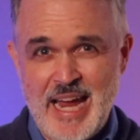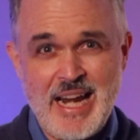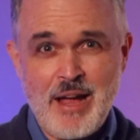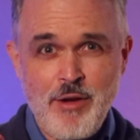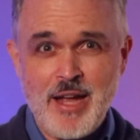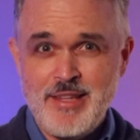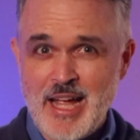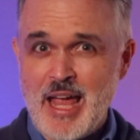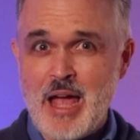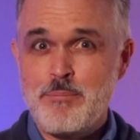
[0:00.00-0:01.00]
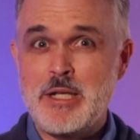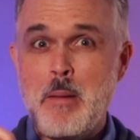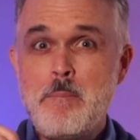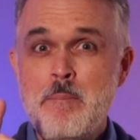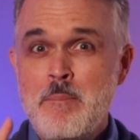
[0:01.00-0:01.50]
and I've had that happen
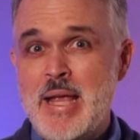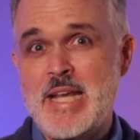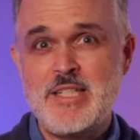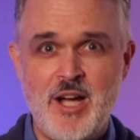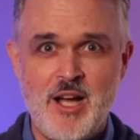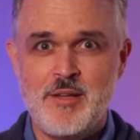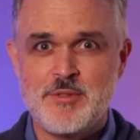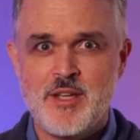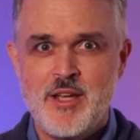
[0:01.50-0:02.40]
many times.